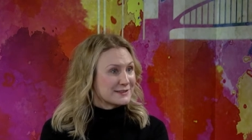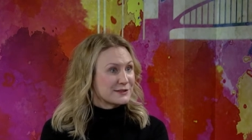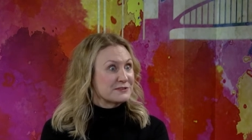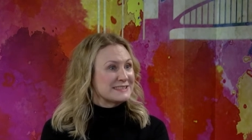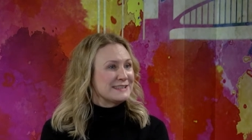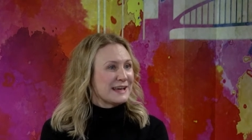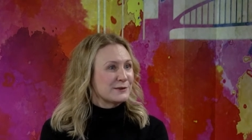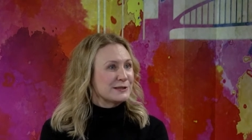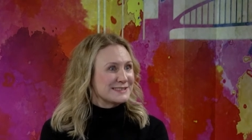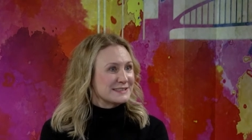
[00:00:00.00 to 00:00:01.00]
Because obviously you're now
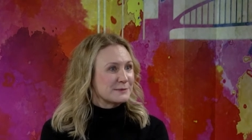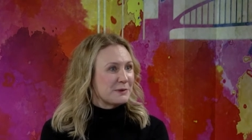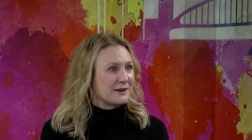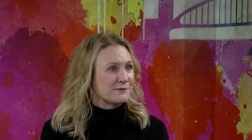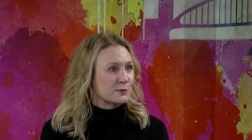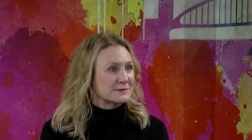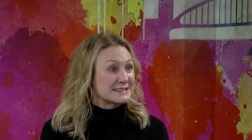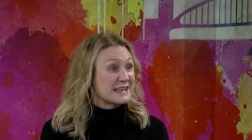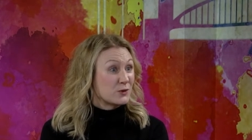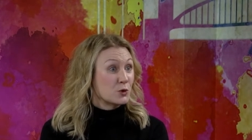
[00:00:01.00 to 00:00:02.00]
using it as a platform to
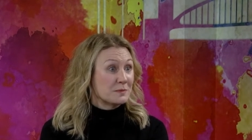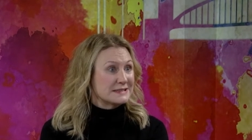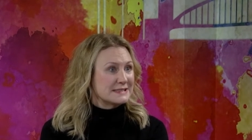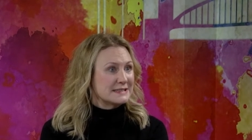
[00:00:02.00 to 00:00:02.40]
sell your business.